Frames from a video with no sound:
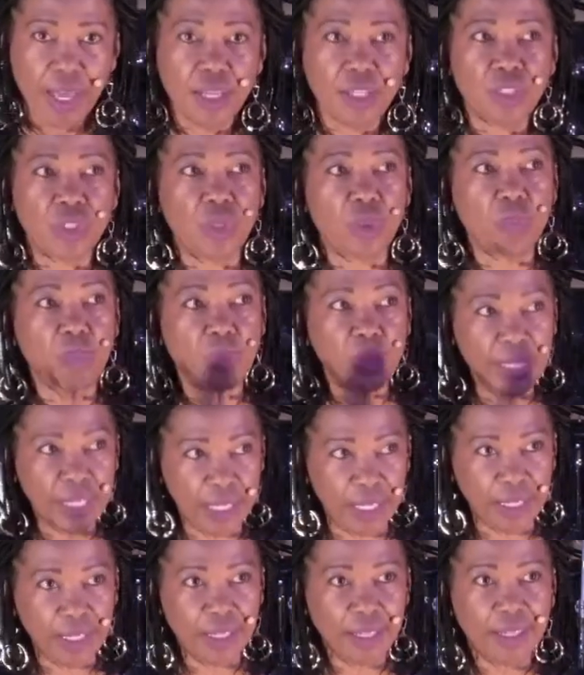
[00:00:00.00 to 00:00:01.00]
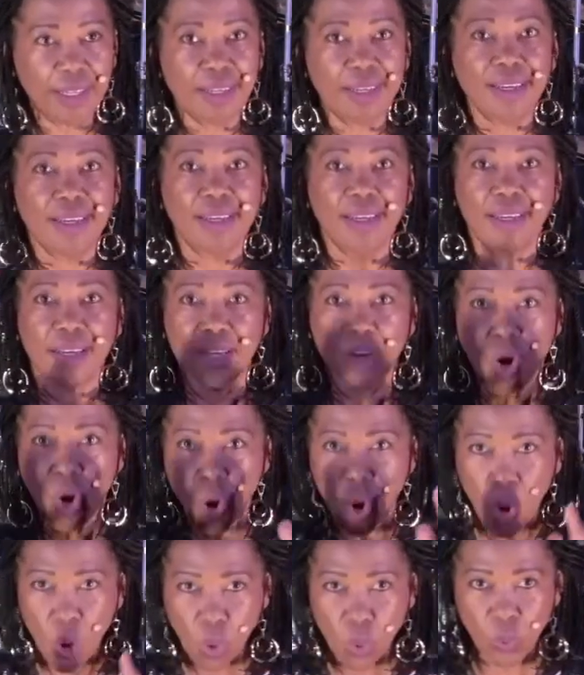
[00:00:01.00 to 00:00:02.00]
to be
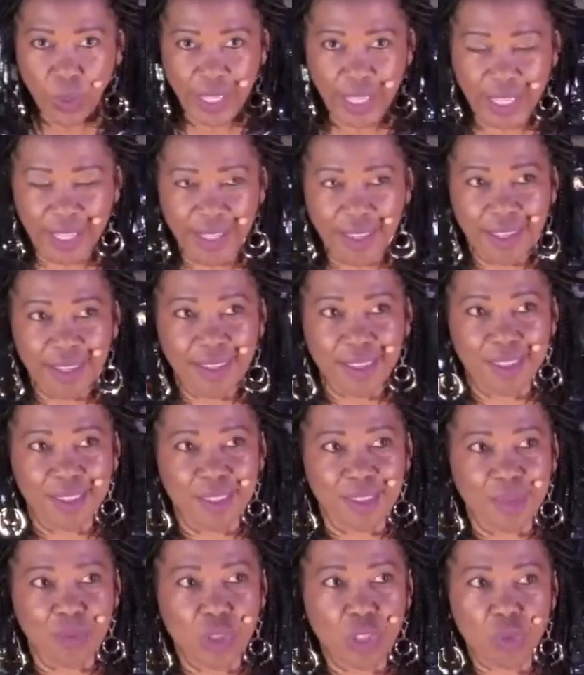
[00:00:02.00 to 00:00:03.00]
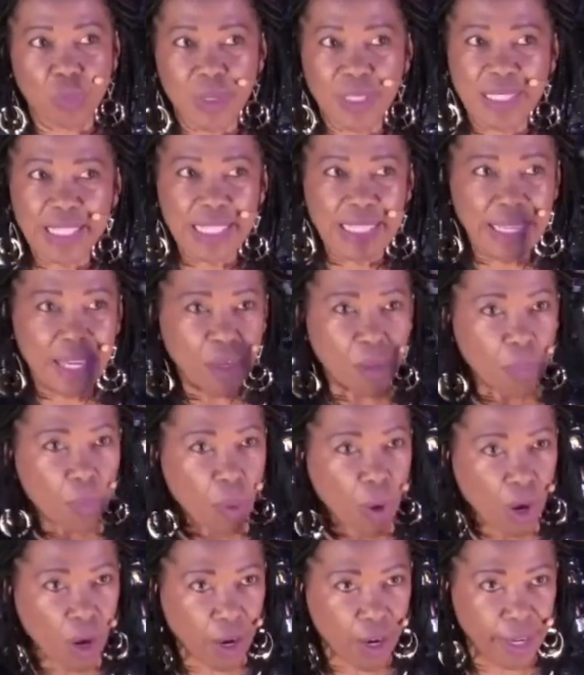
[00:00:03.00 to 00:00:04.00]
holy which means set
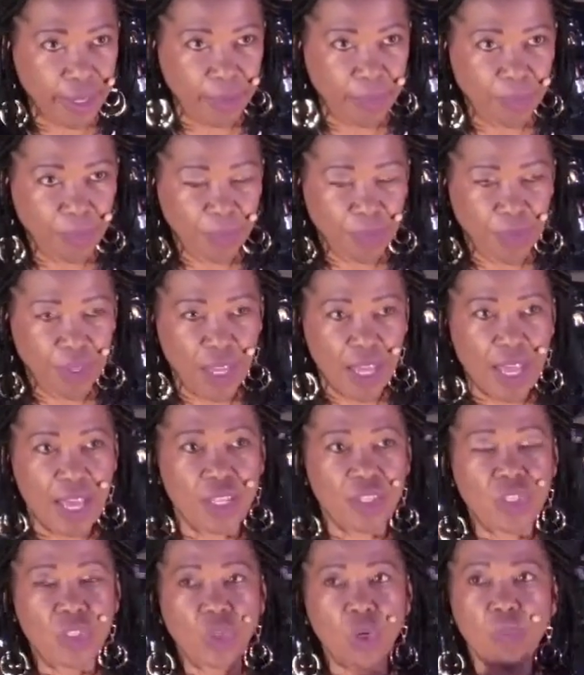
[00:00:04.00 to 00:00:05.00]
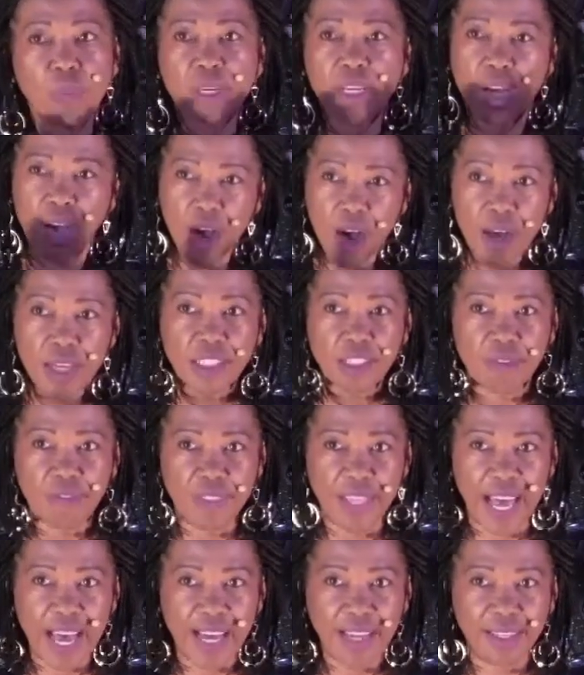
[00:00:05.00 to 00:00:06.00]
apart. And so, because of
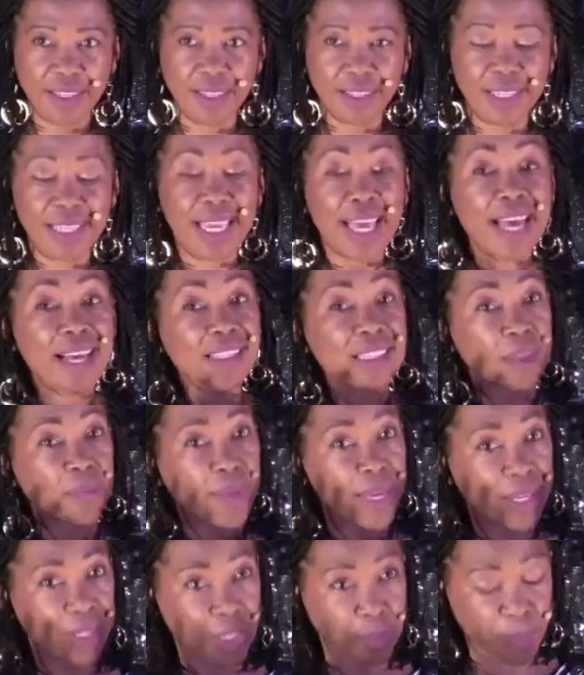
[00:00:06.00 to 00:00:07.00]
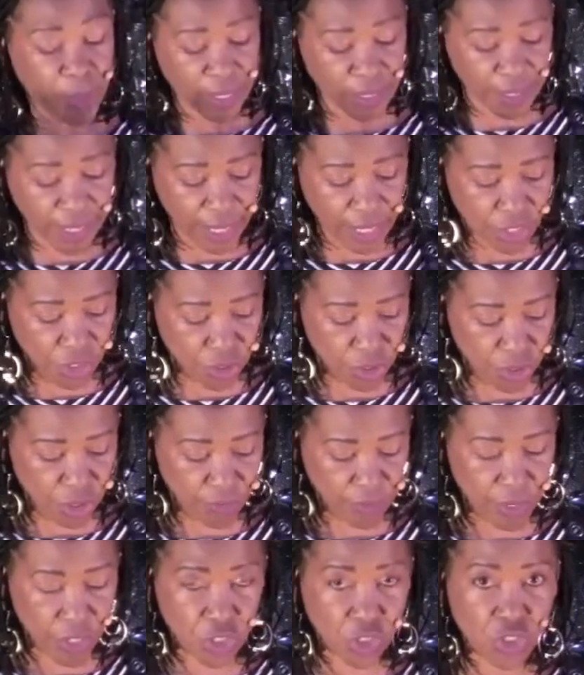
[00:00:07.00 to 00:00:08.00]
that, he has some expectations
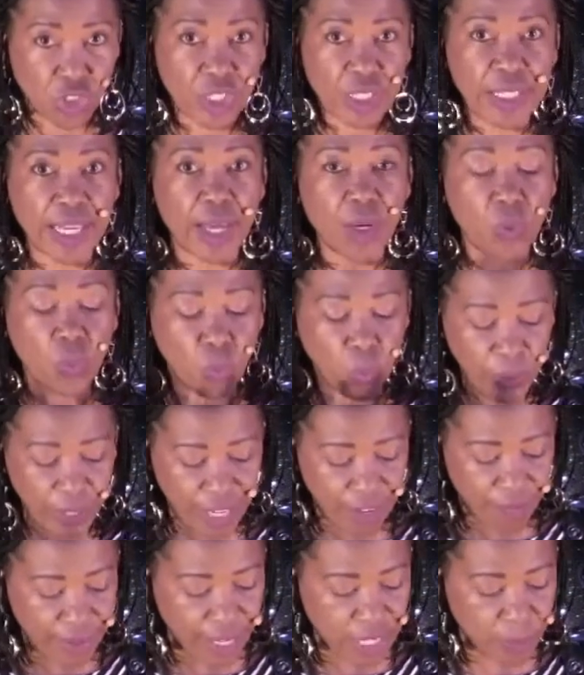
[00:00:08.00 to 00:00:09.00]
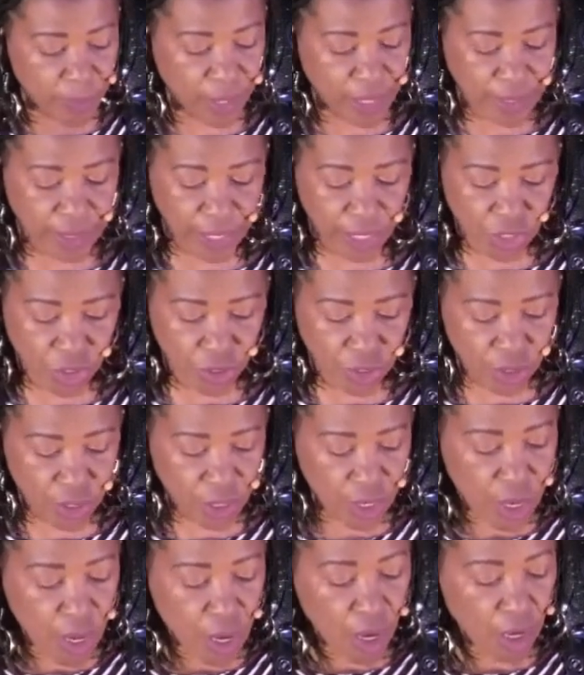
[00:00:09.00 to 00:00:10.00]
of us, just like we have expectations
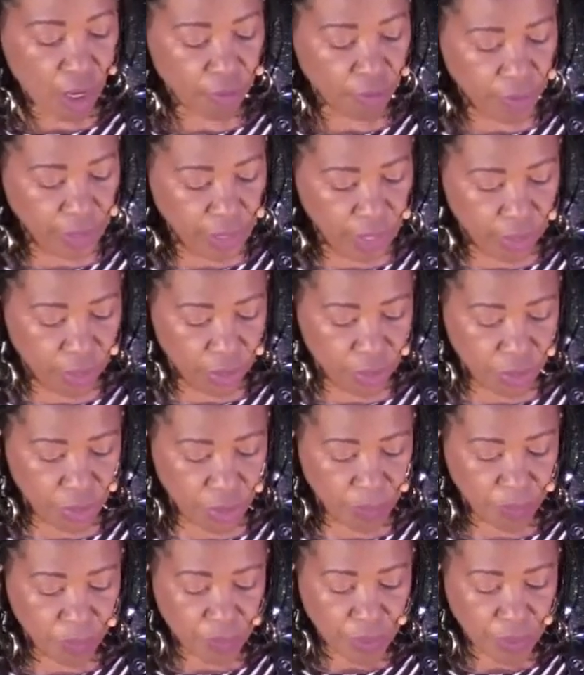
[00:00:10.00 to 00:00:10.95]
of leaders.